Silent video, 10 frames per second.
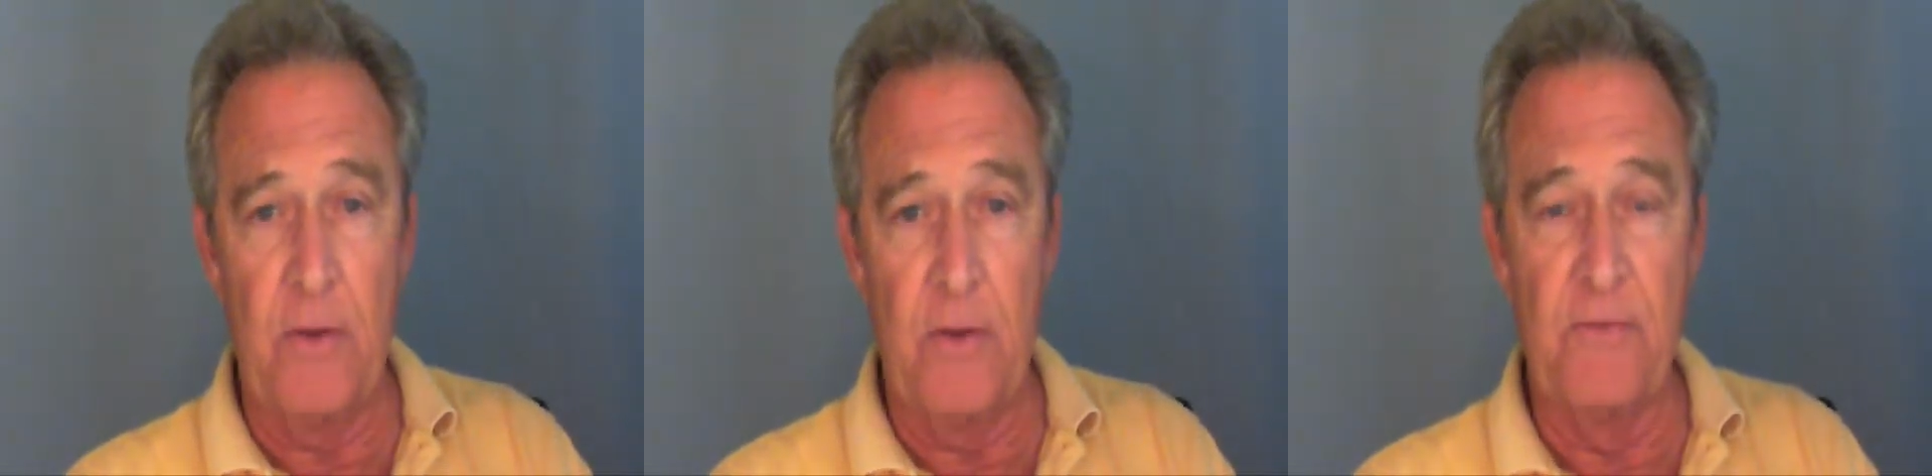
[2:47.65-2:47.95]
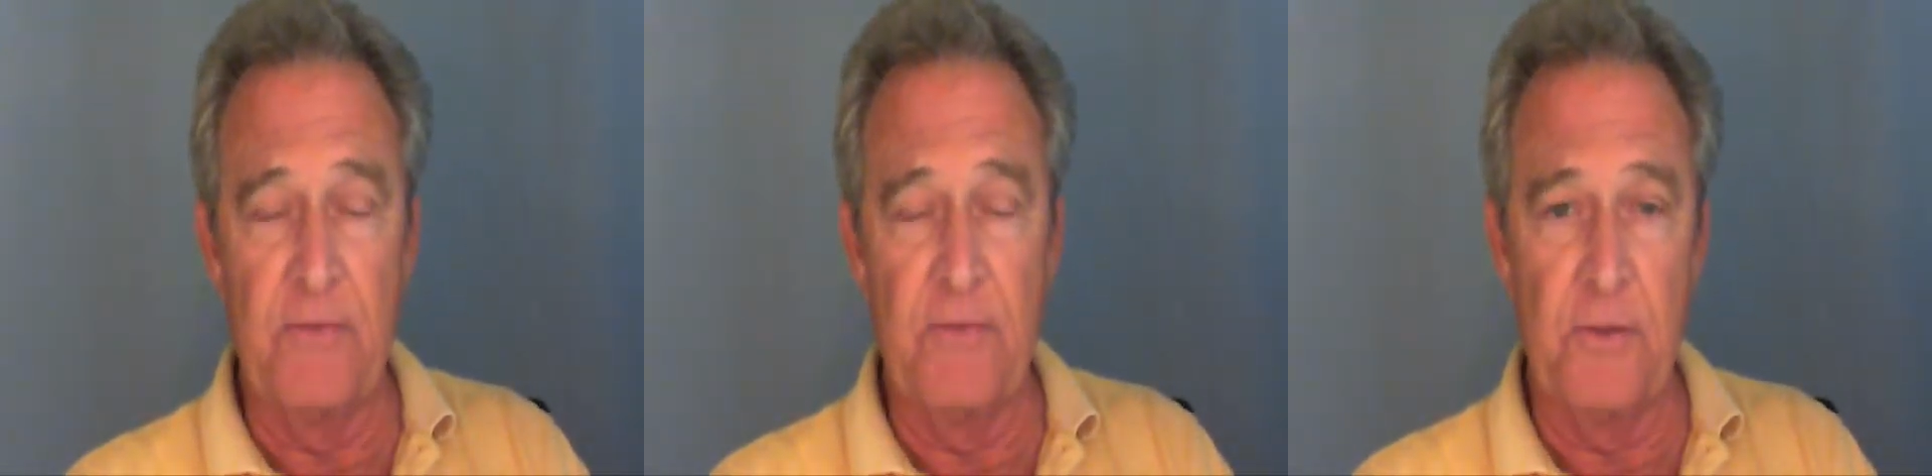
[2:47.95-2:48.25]

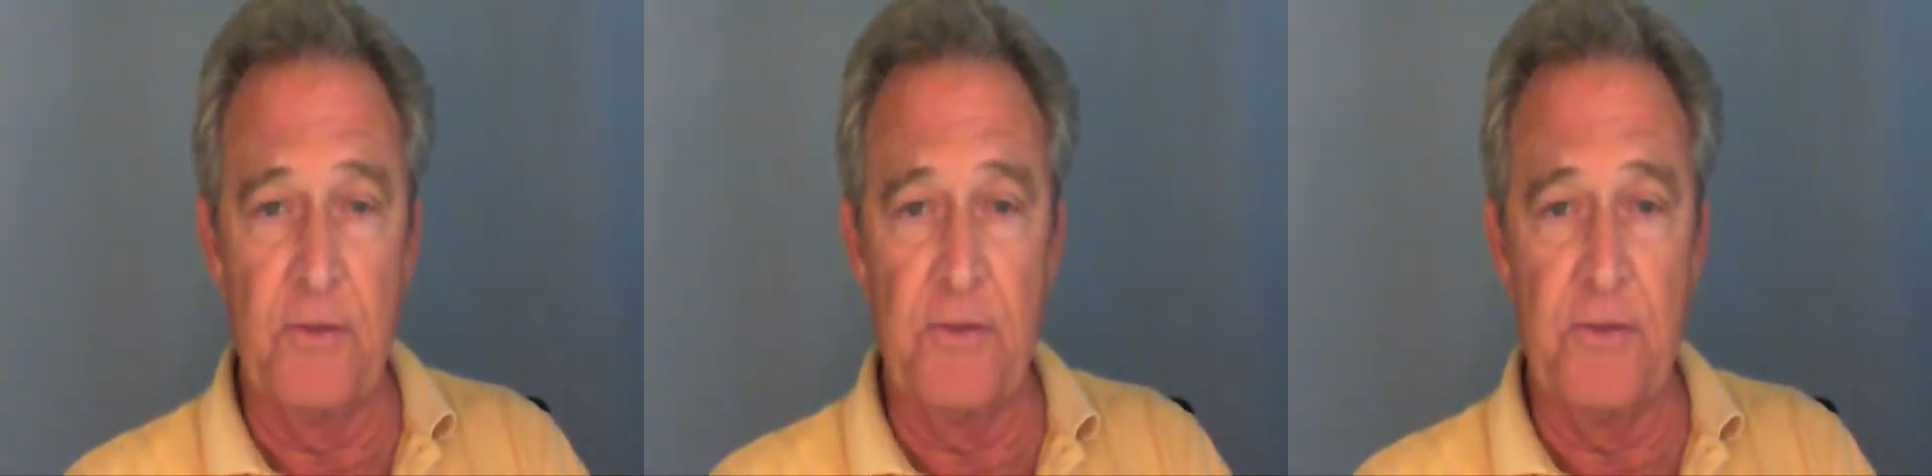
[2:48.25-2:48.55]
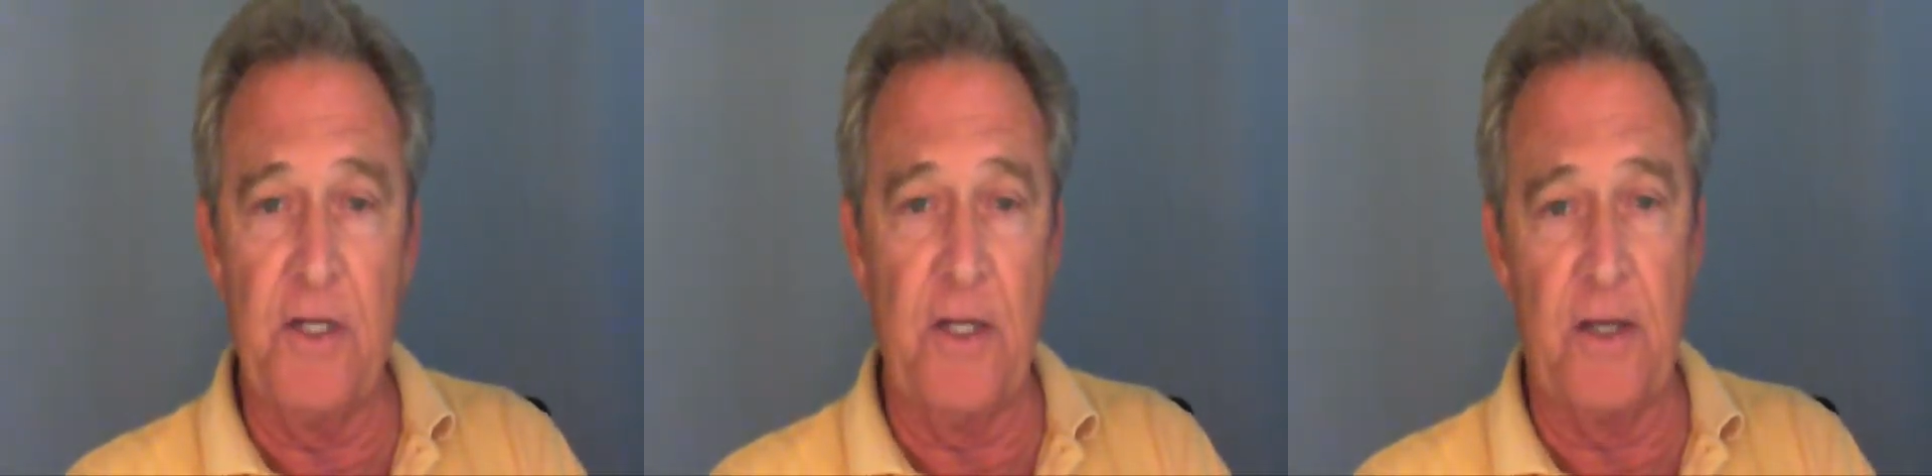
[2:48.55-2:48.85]
your
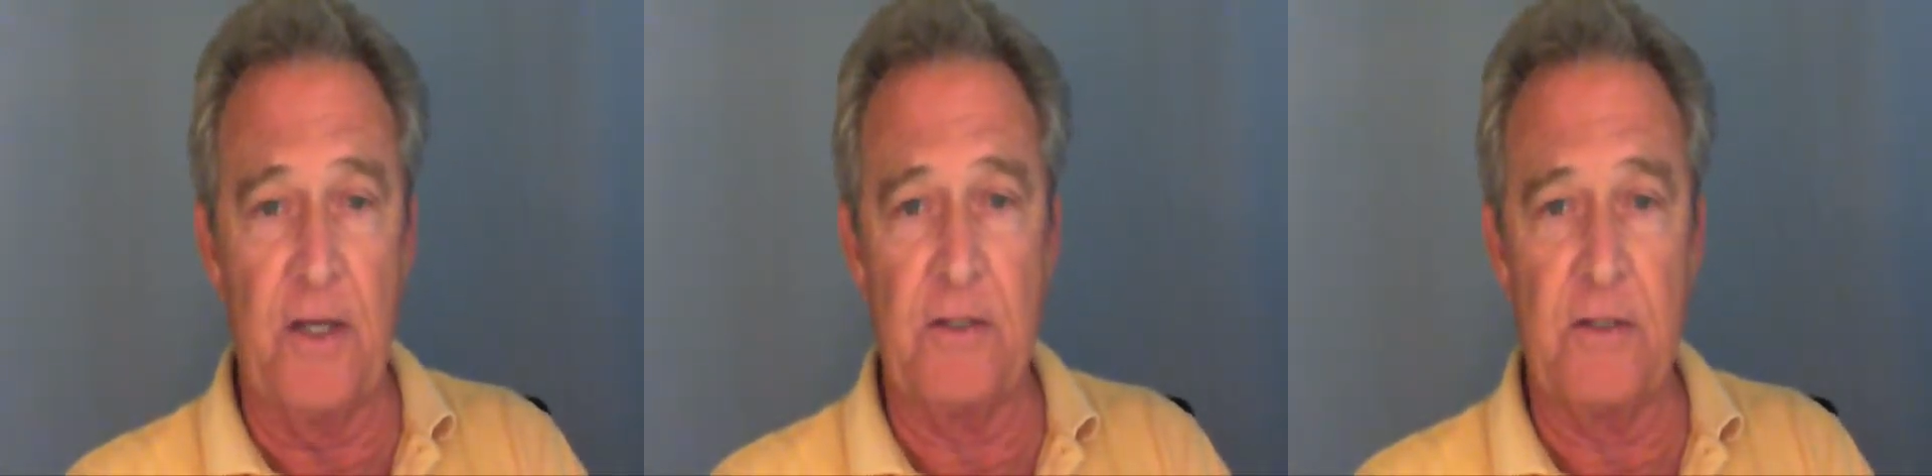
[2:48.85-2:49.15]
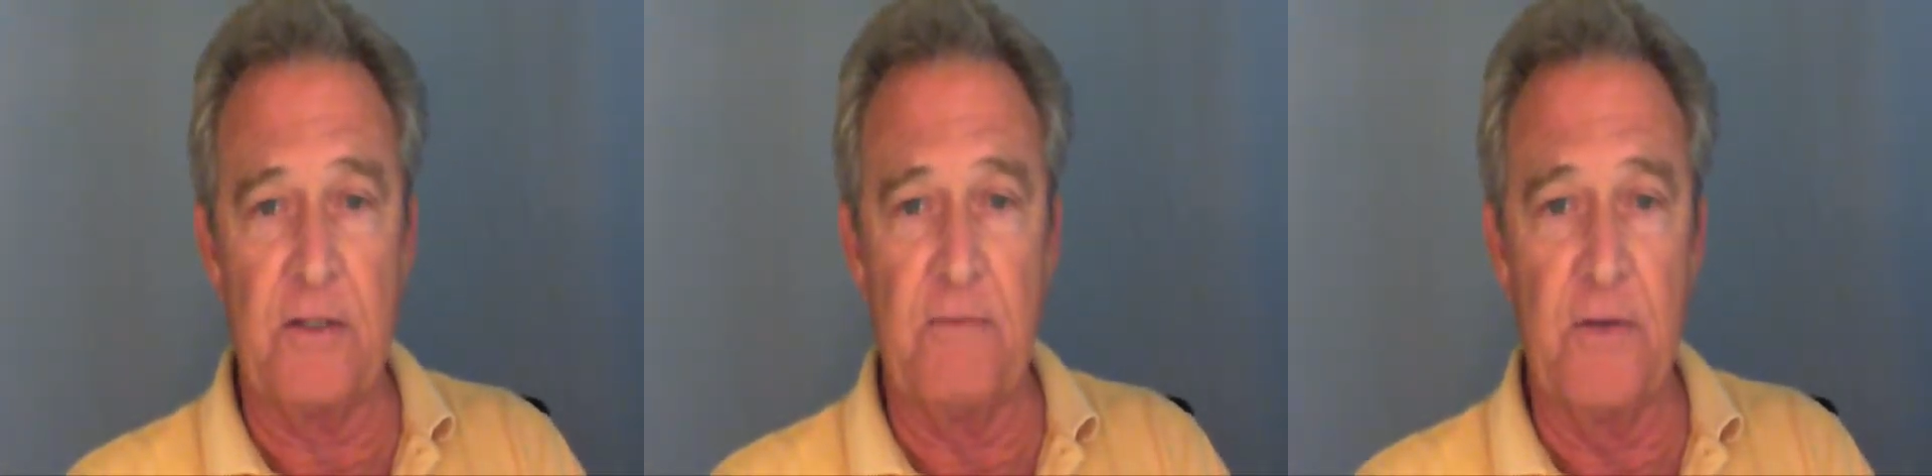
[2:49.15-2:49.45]
GDS
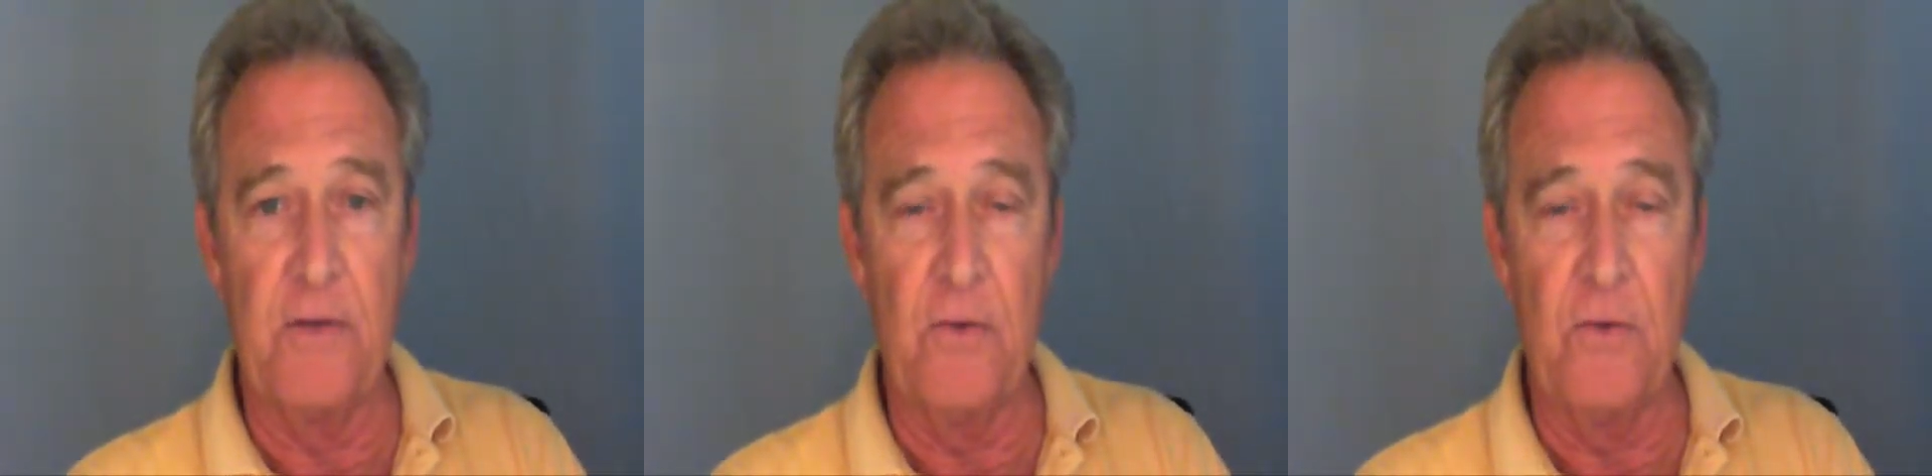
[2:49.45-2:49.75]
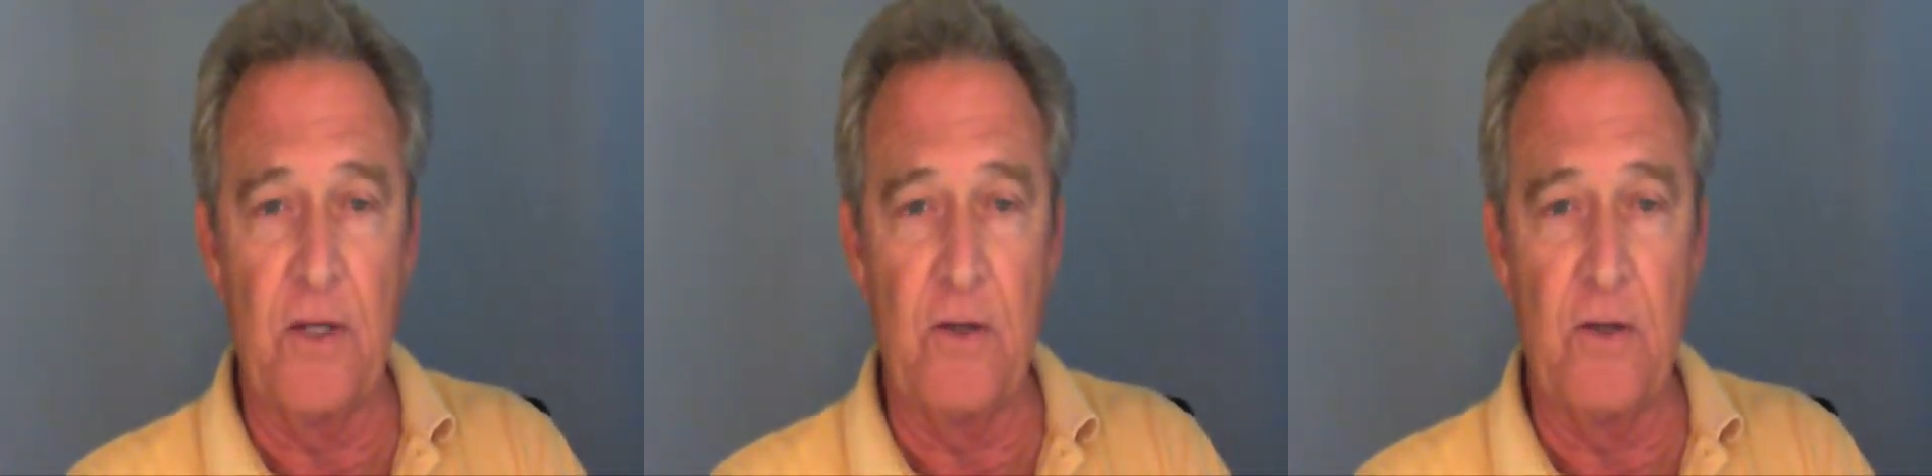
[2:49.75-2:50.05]
for you and